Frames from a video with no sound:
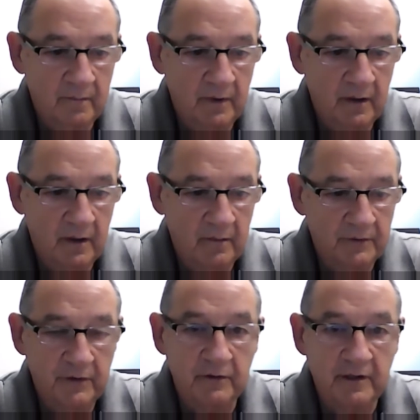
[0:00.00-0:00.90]
a
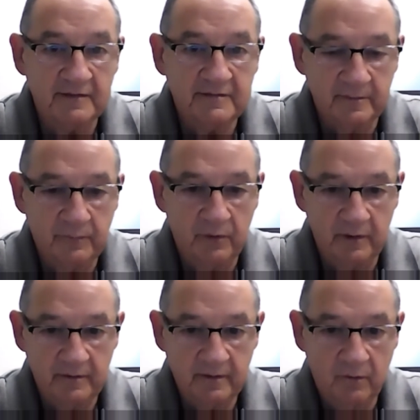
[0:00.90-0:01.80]
curiosity point
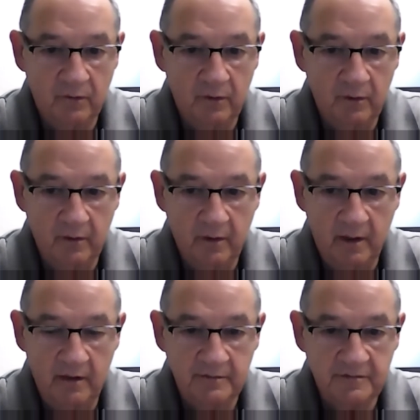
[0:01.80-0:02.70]
or
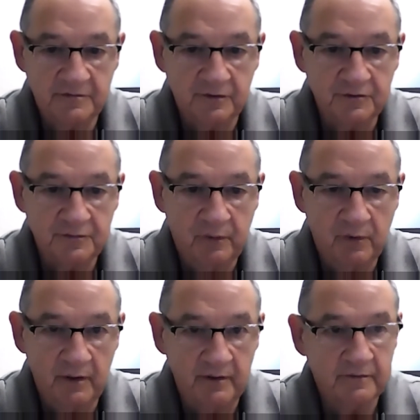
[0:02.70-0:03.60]
a search
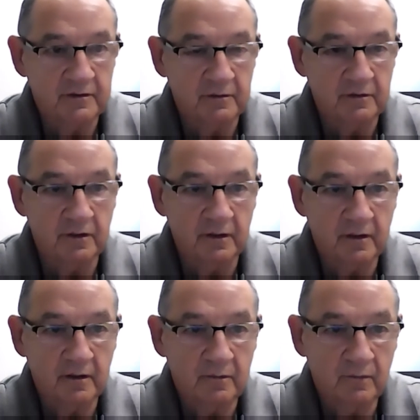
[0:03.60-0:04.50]
point to
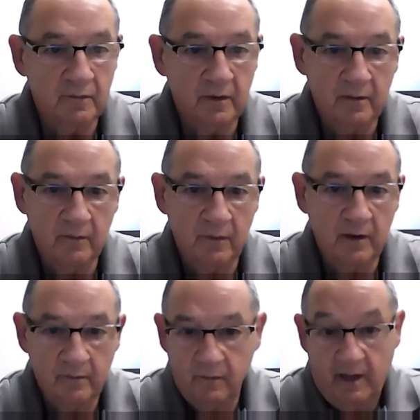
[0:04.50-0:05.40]
look
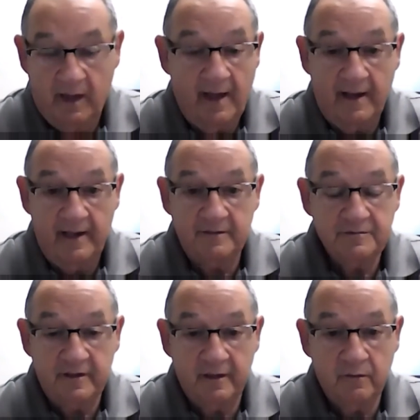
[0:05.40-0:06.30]
how to
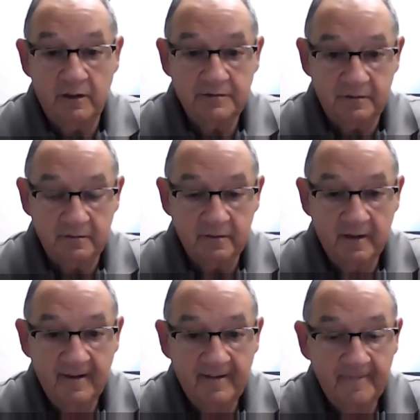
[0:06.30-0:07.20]
answer that question.
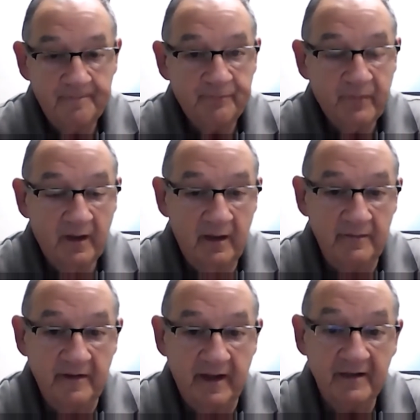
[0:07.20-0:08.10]

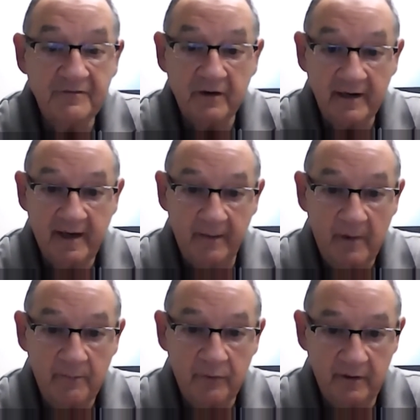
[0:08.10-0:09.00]
And the answer I came
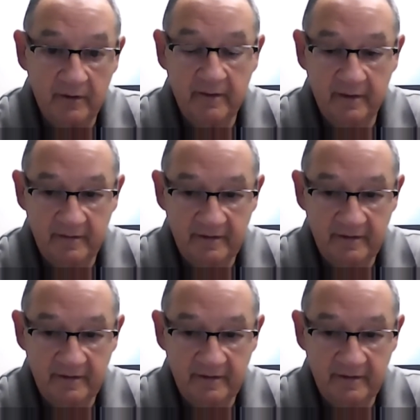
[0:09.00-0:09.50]
up with in